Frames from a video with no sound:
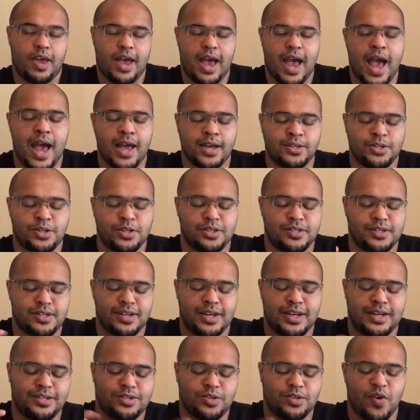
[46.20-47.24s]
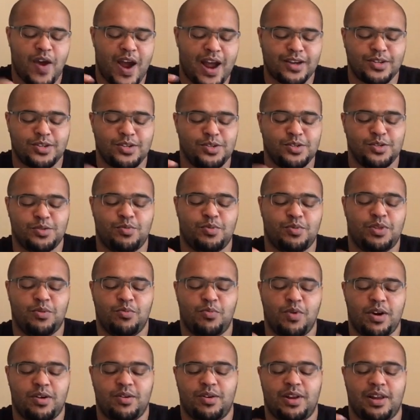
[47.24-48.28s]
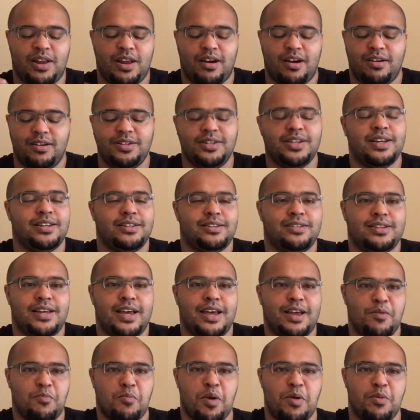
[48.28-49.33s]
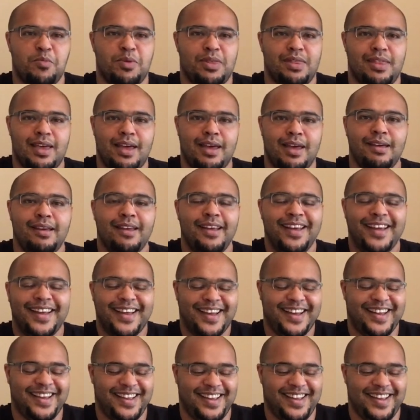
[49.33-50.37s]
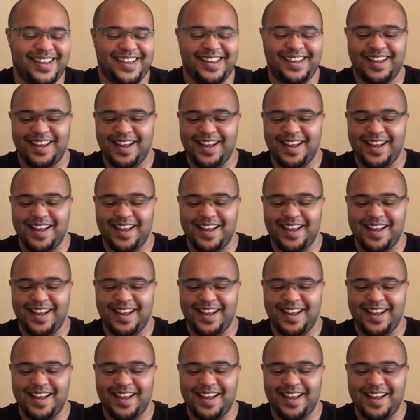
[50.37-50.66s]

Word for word: actions and interactions with the world at large. I had to take a moment there.